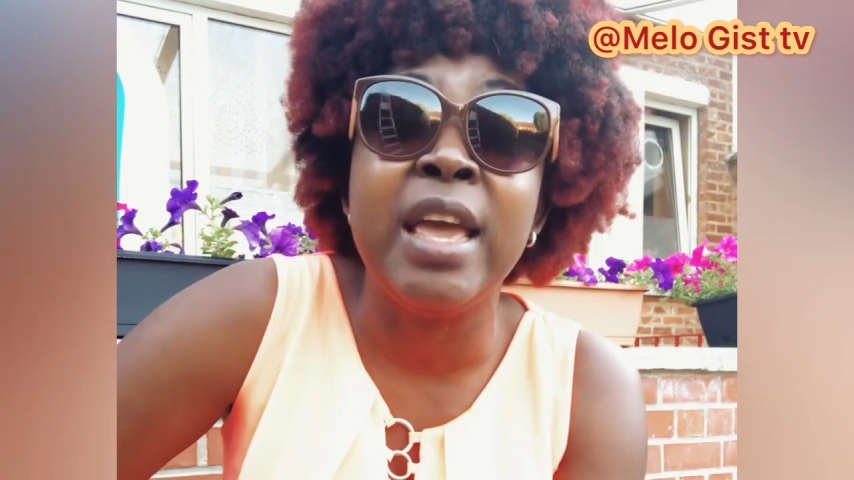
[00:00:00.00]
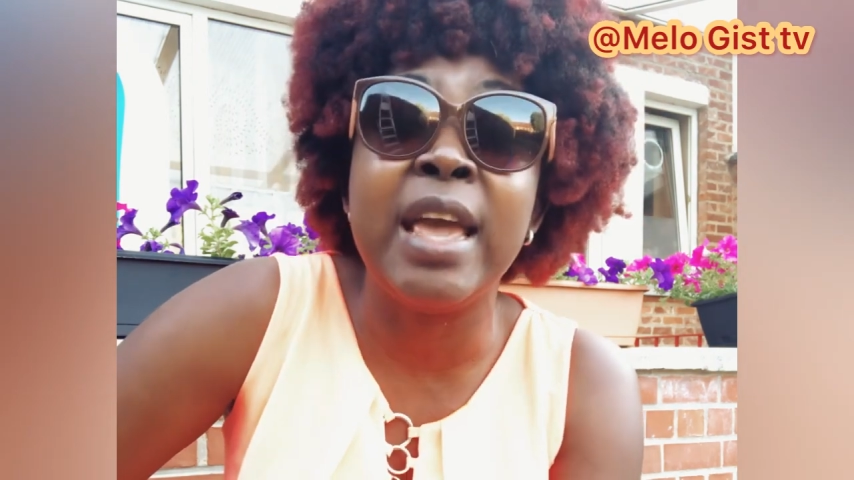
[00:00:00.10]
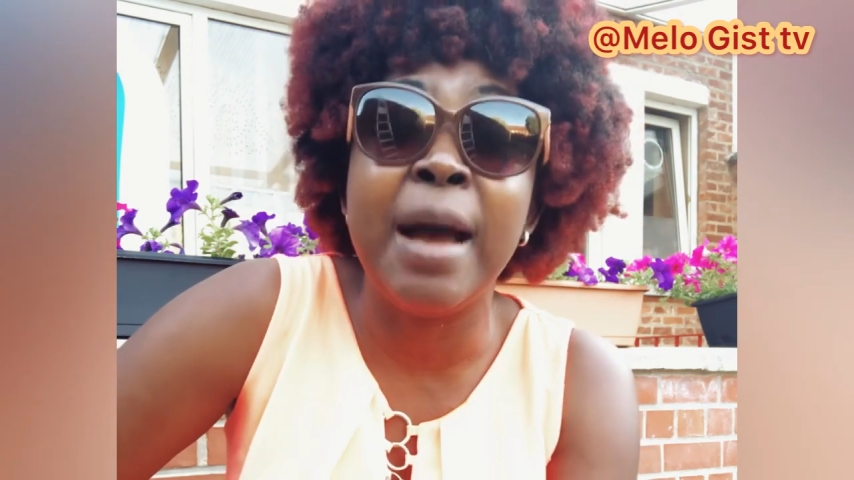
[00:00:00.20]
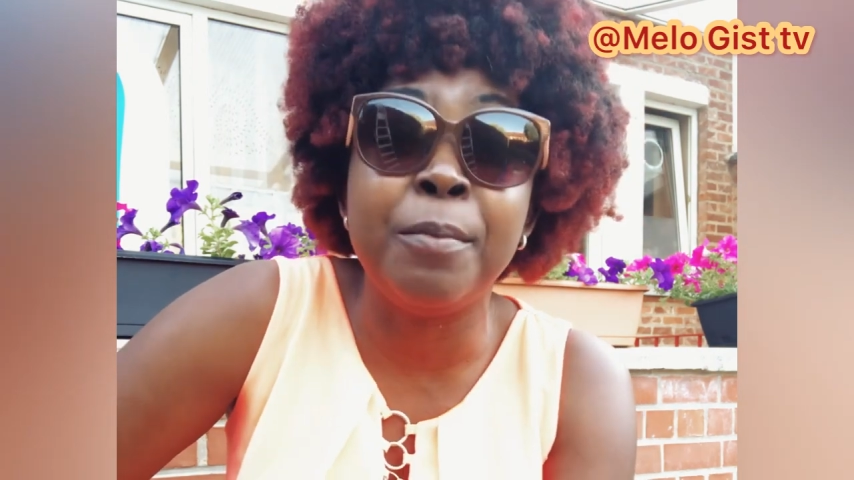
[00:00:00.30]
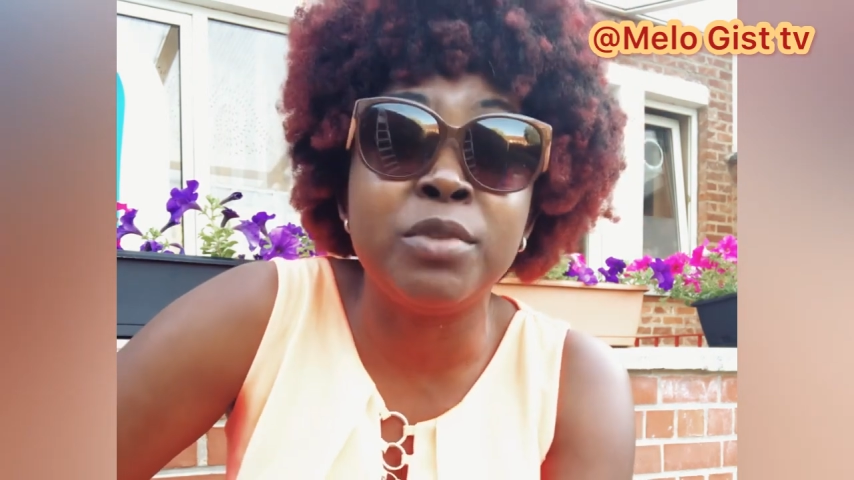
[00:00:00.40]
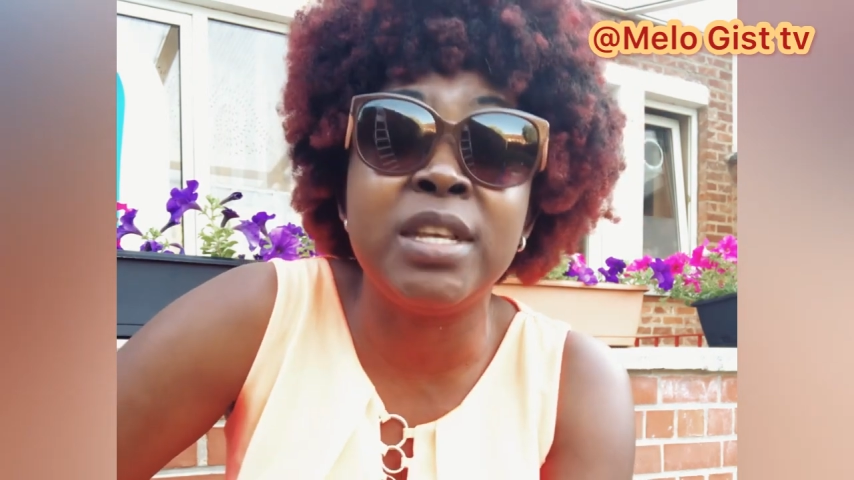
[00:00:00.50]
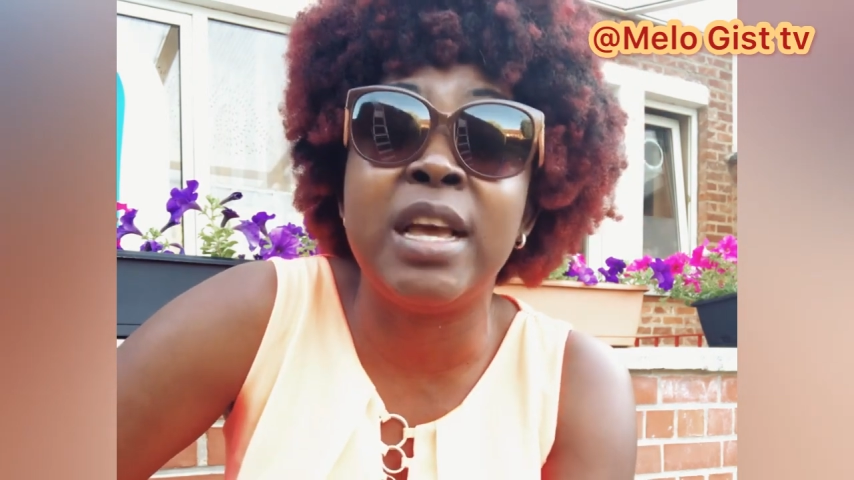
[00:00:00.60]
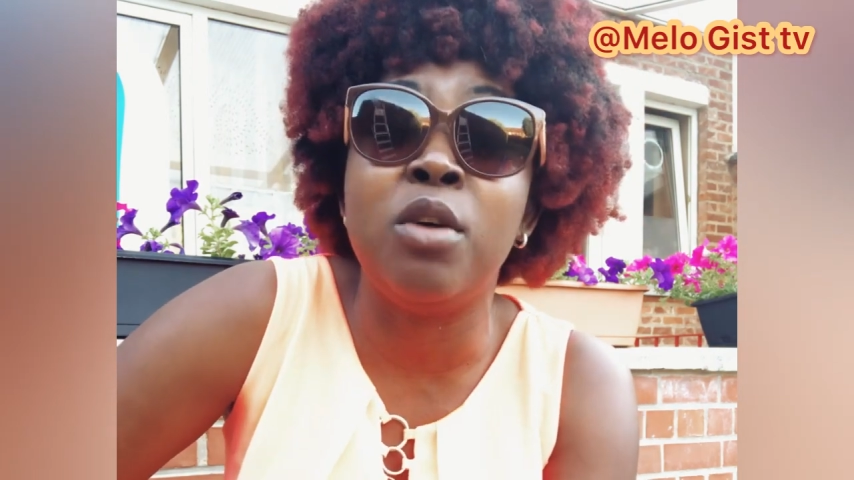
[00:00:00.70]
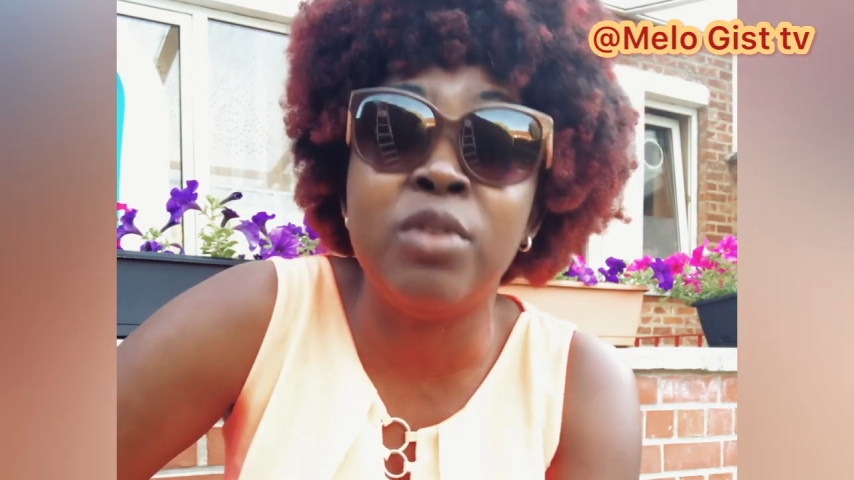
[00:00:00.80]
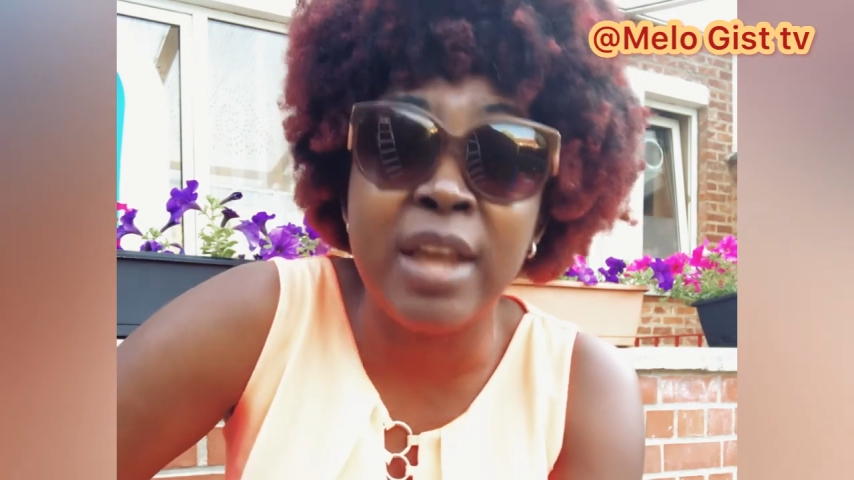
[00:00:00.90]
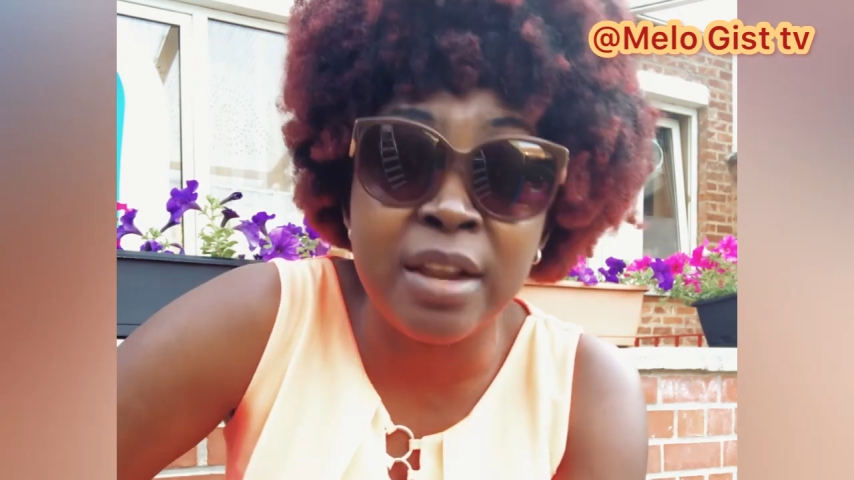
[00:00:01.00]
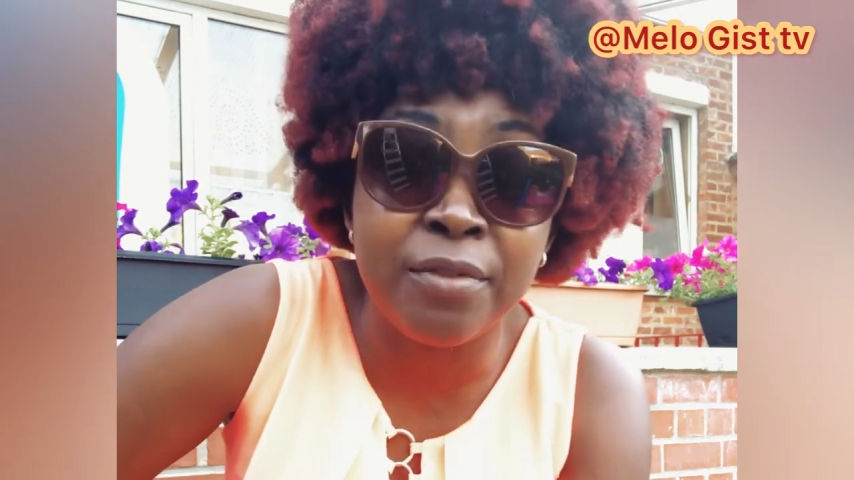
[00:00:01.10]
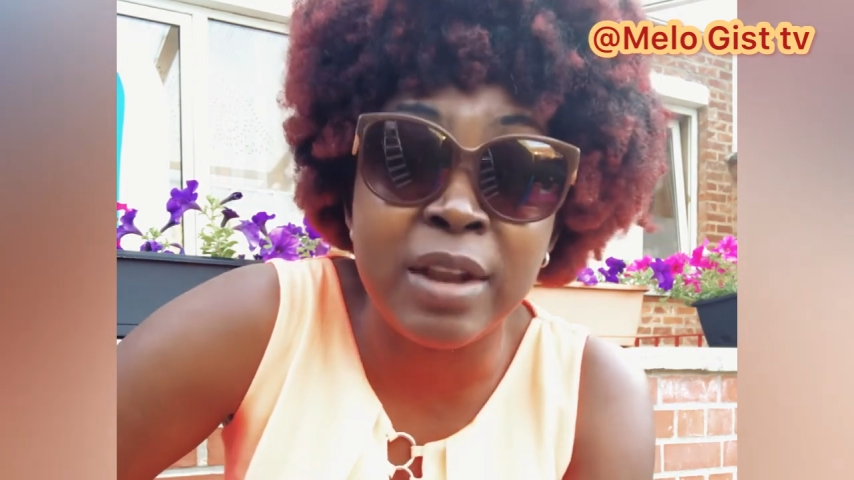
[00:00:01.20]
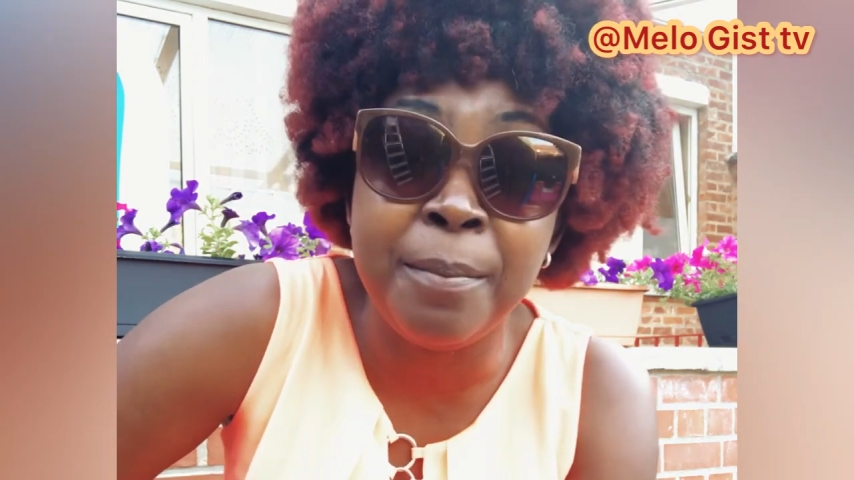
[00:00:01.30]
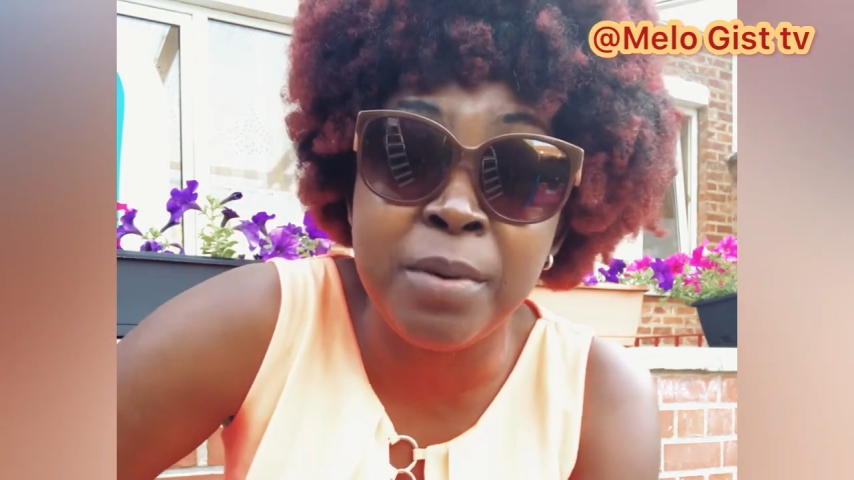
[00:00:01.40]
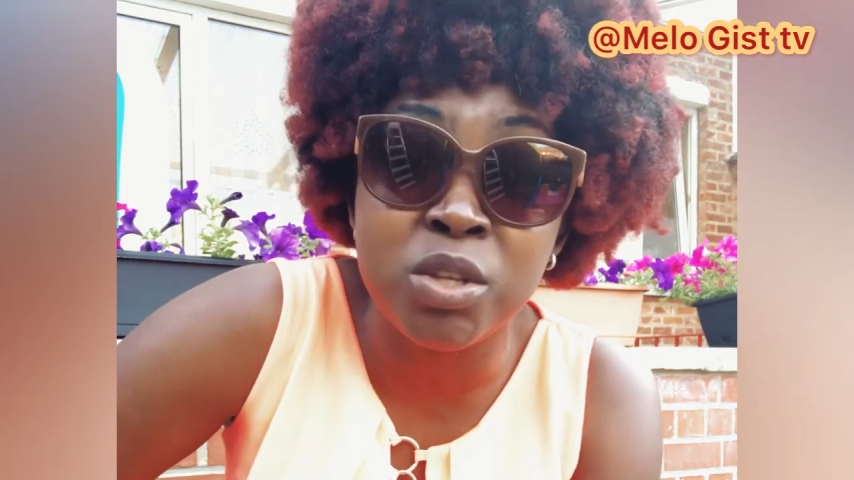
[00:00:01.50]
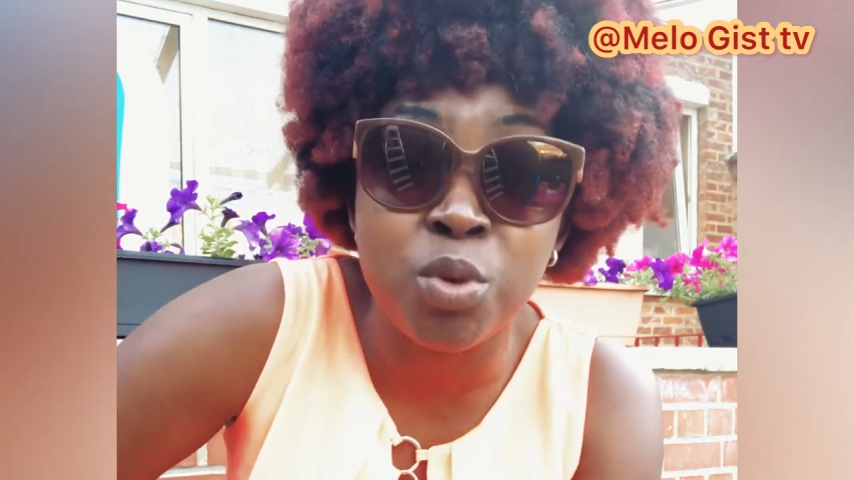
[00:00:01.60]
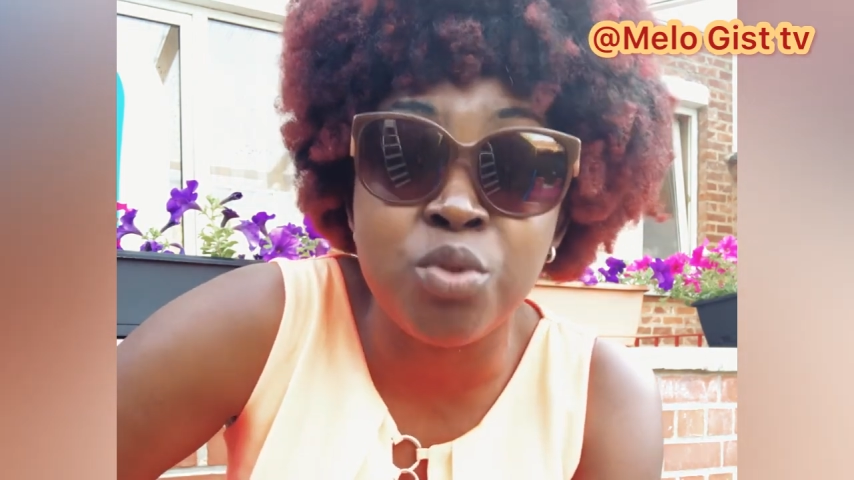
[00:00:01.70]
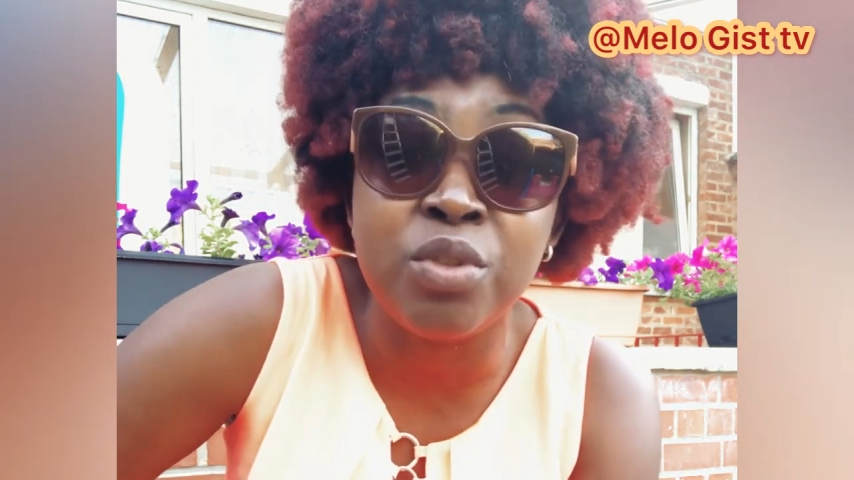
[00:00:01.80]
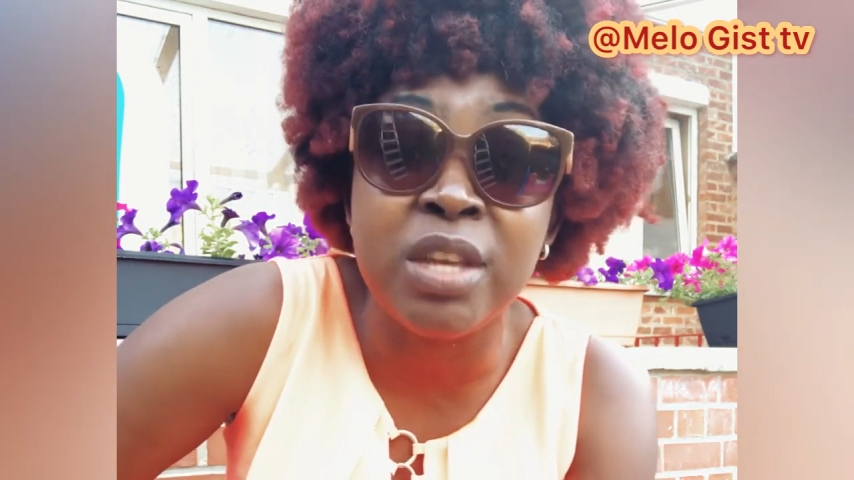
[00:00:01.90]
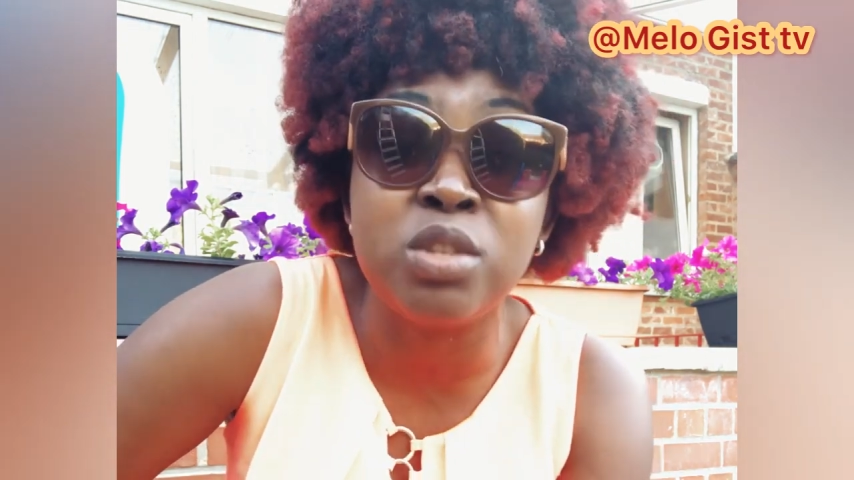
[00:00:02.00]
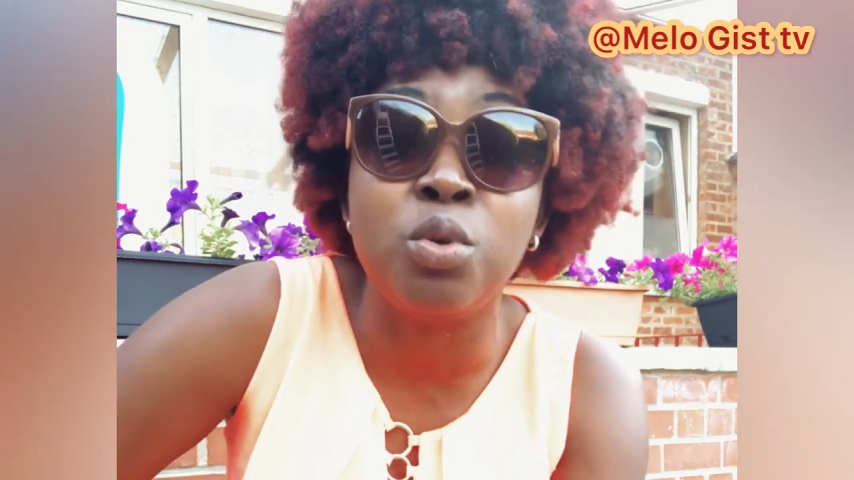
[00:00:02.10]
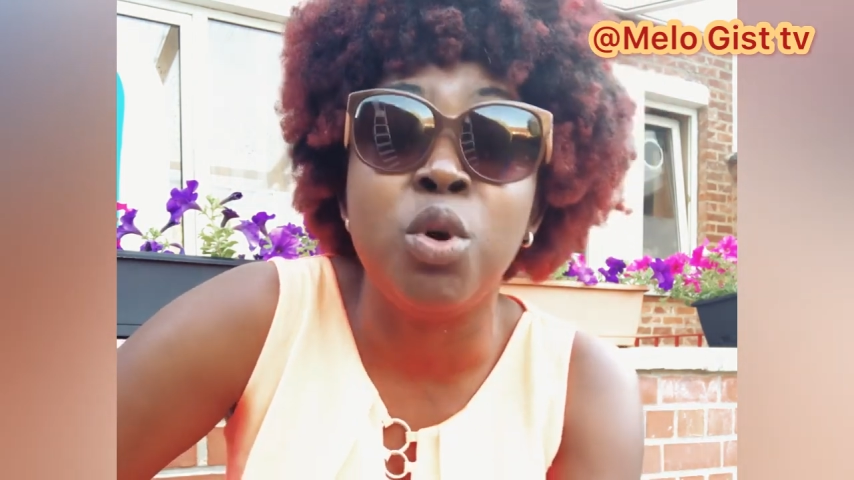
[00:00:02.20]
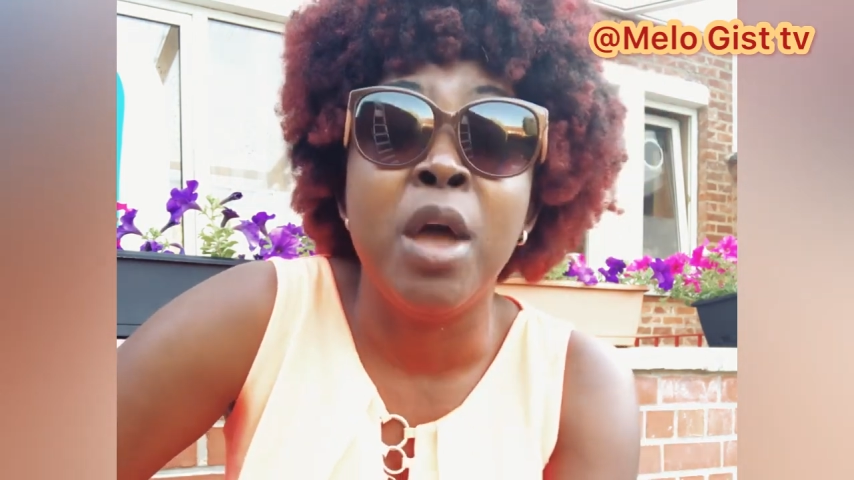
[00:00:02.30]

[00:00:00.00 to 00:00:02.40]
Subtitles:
It happen say your own end for that place where you there. So